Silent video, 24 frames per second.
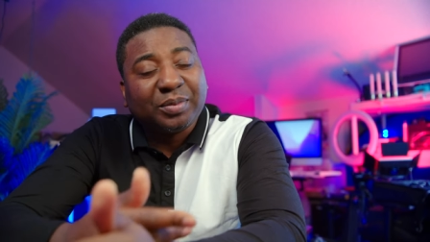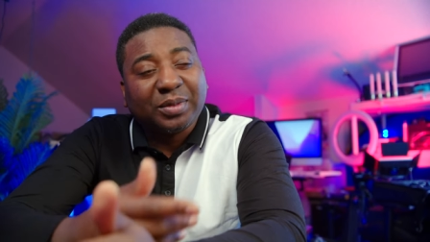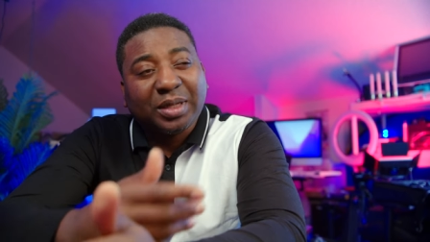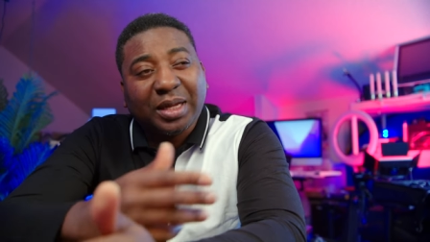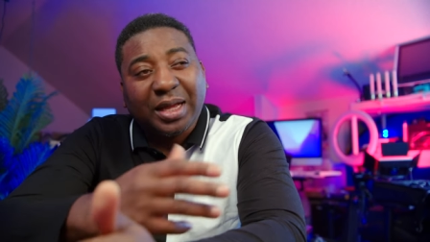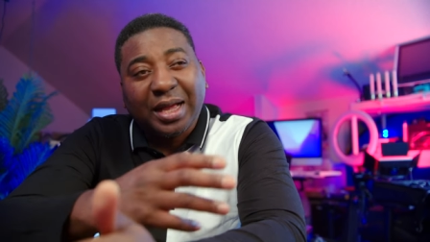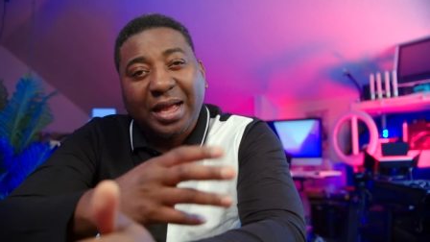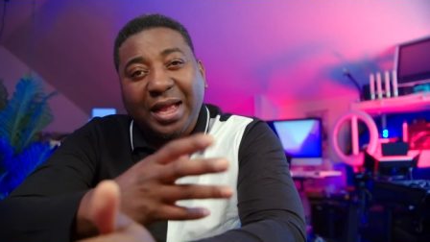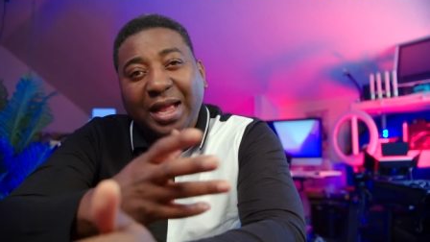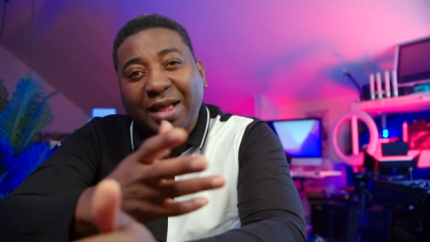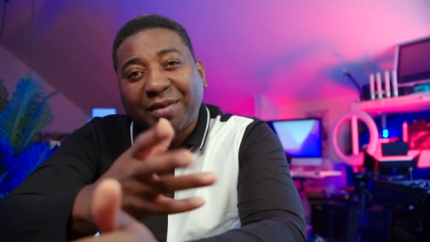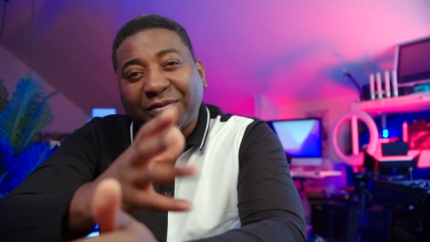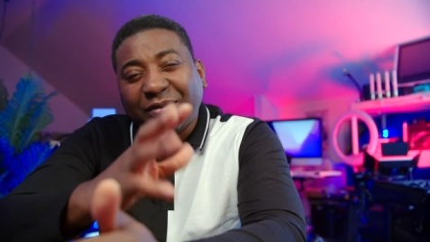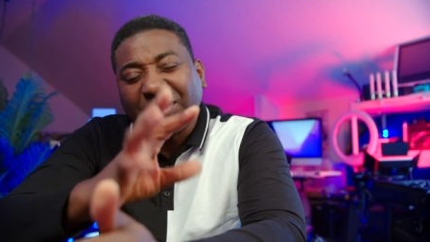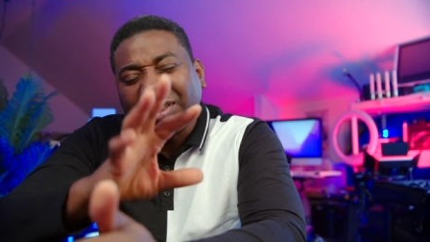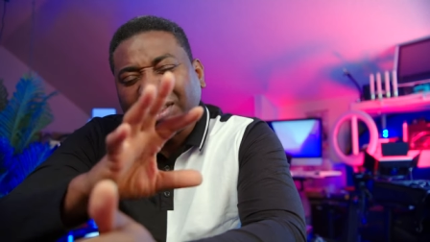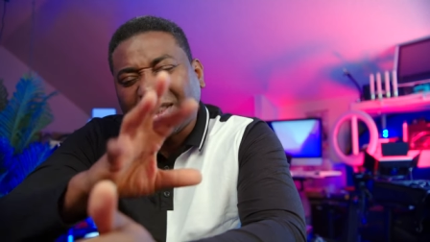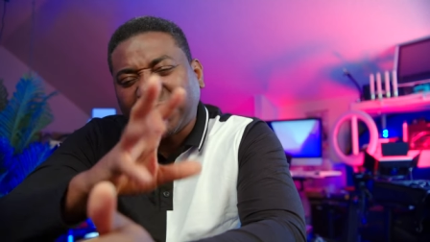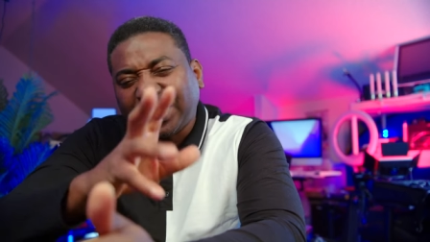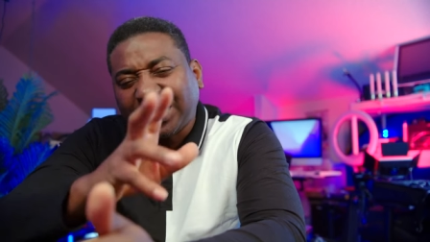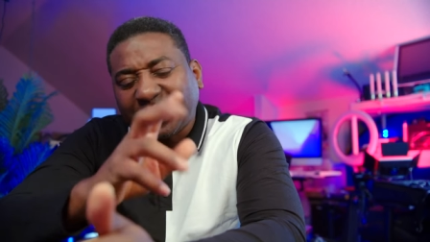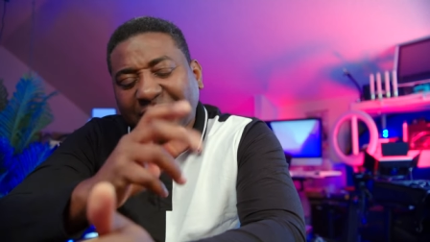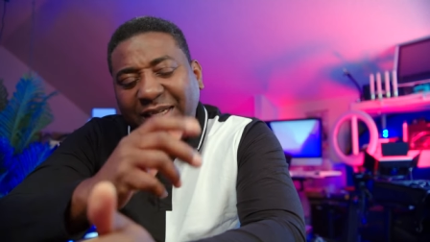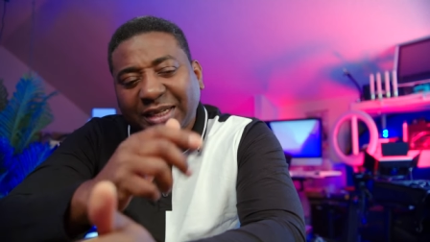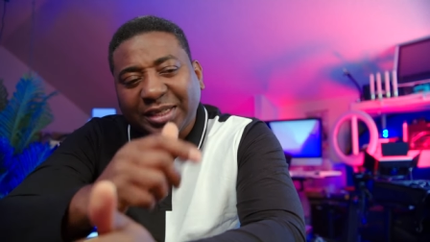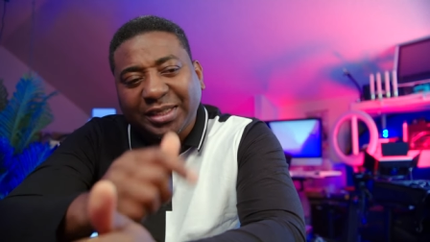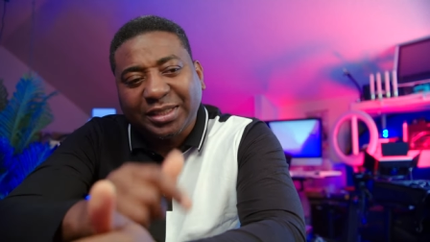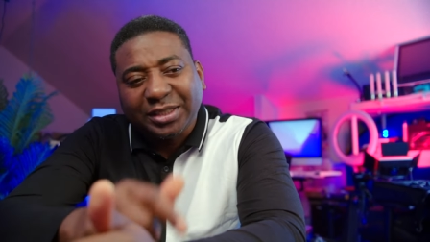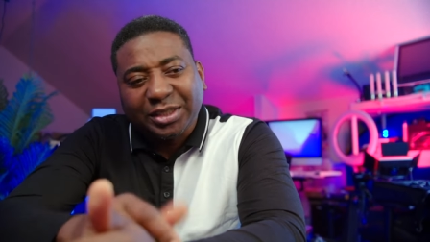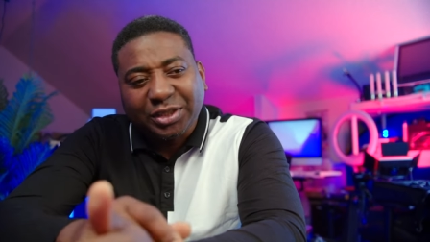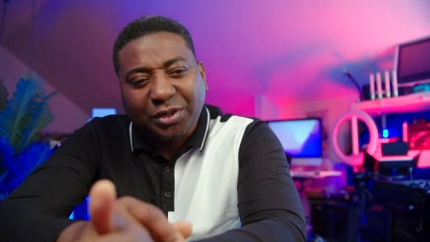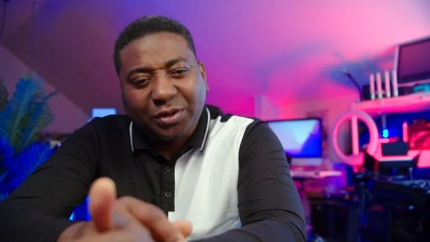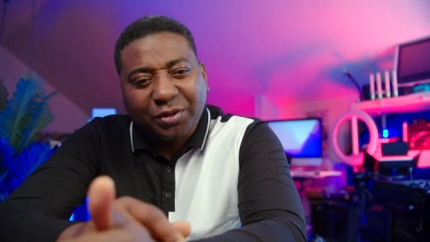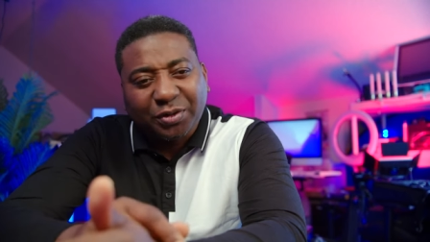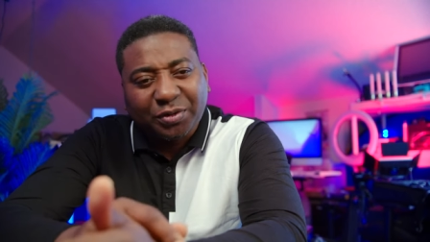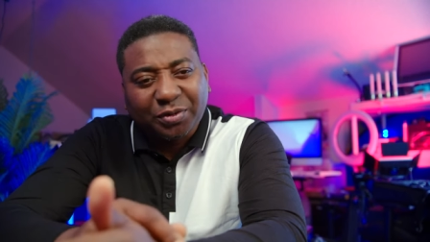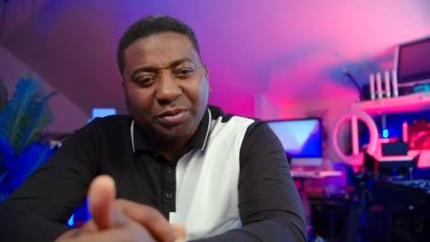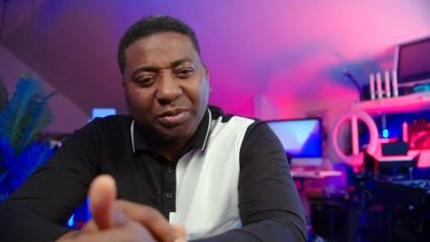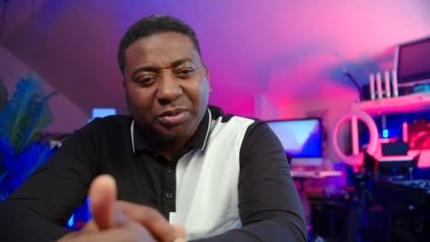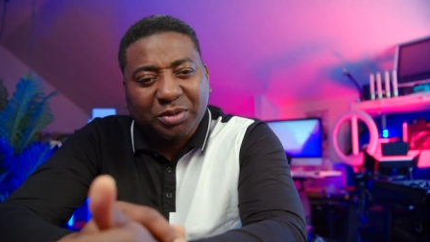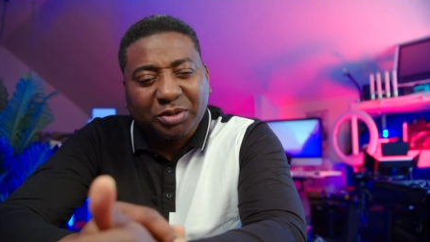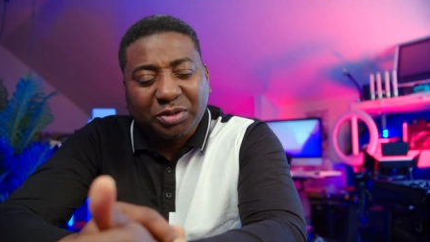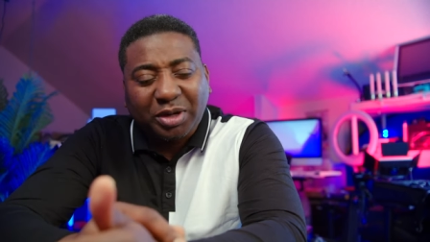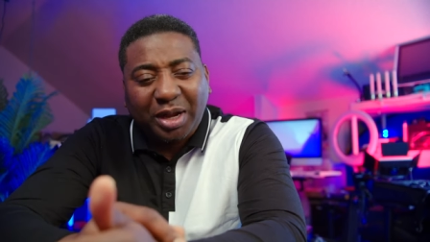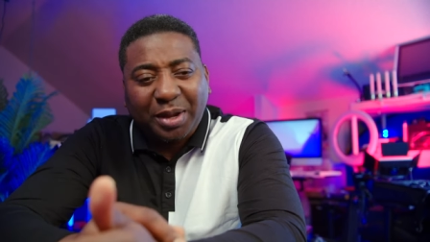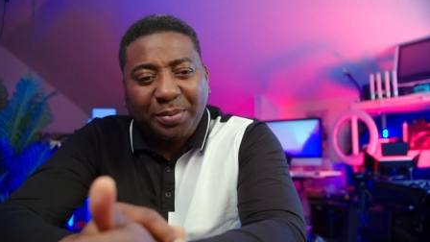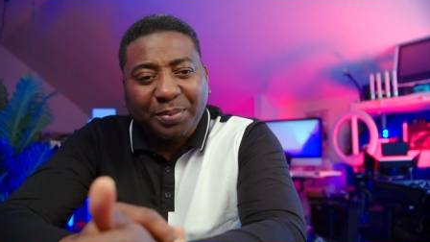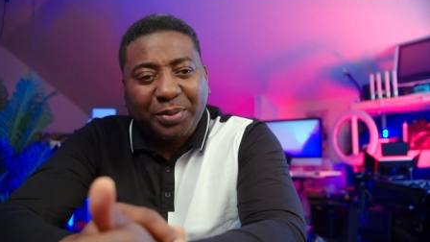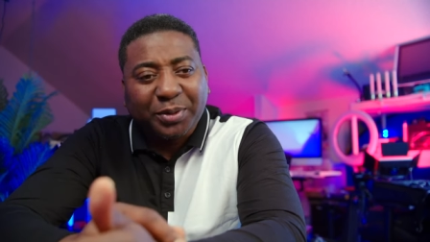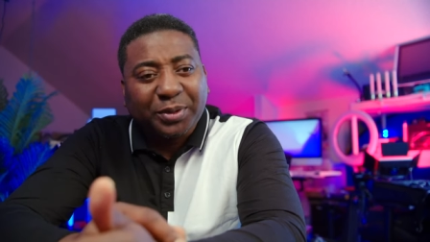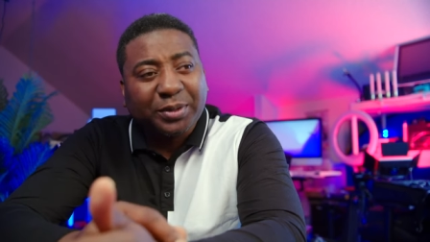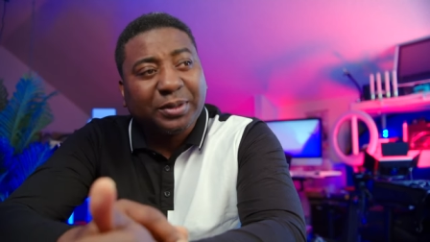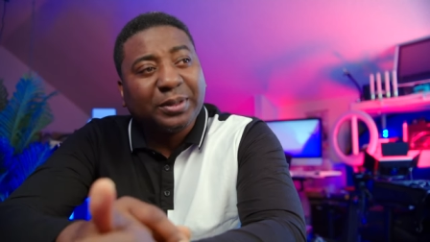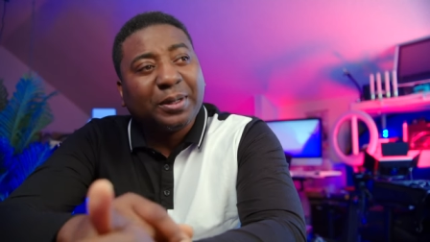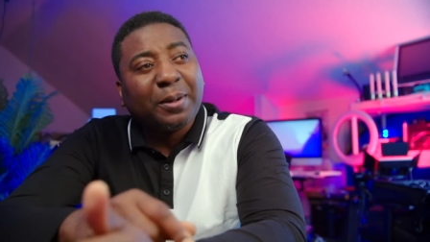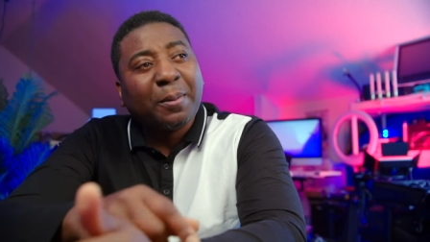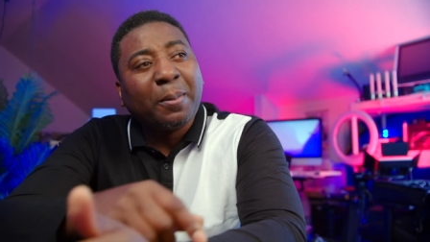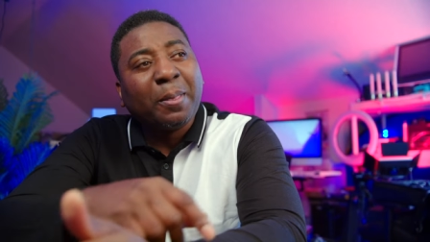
I have this King Joe tripod.